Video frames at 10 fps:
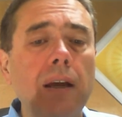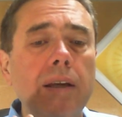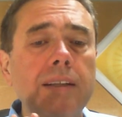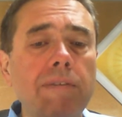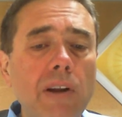
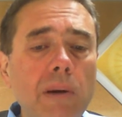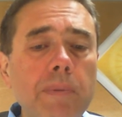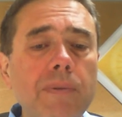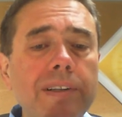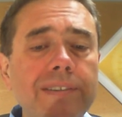
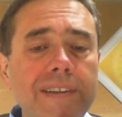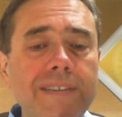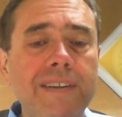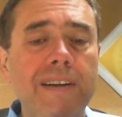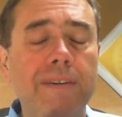Developing
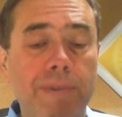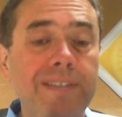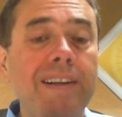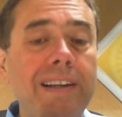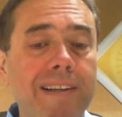
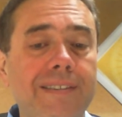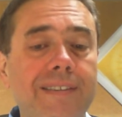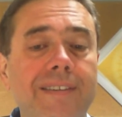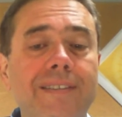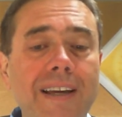
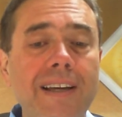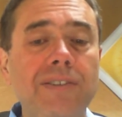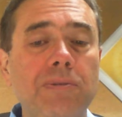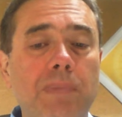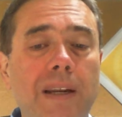resilience
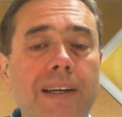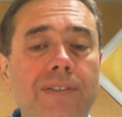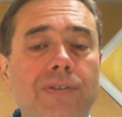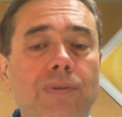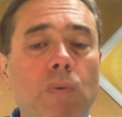takes
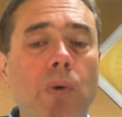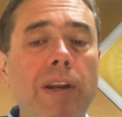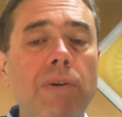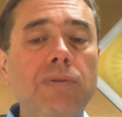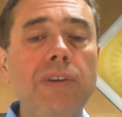place when
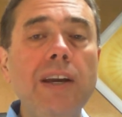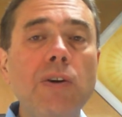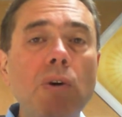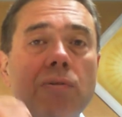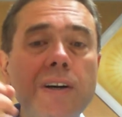you take
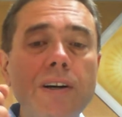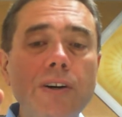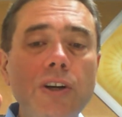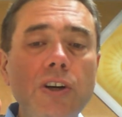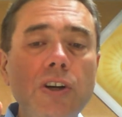over
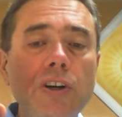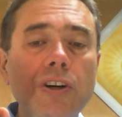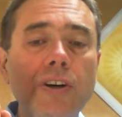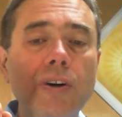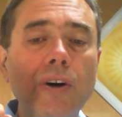
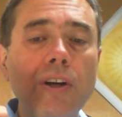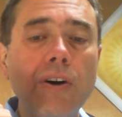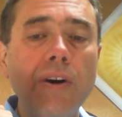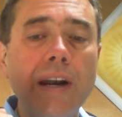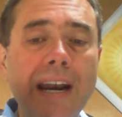
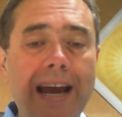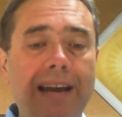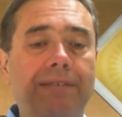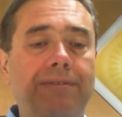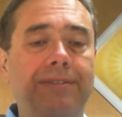your
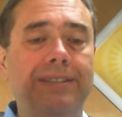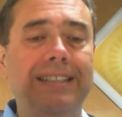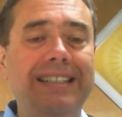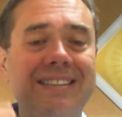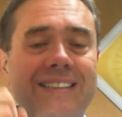life
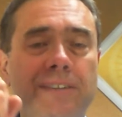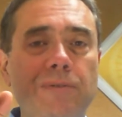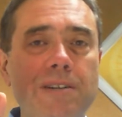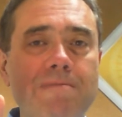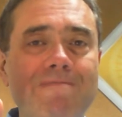as a
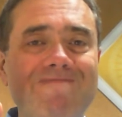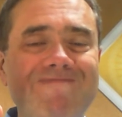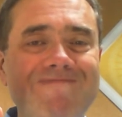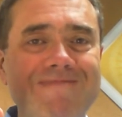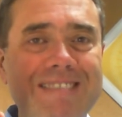real
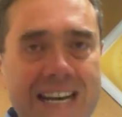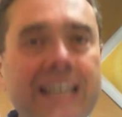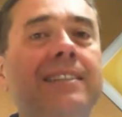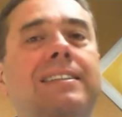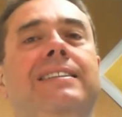
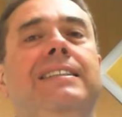leader.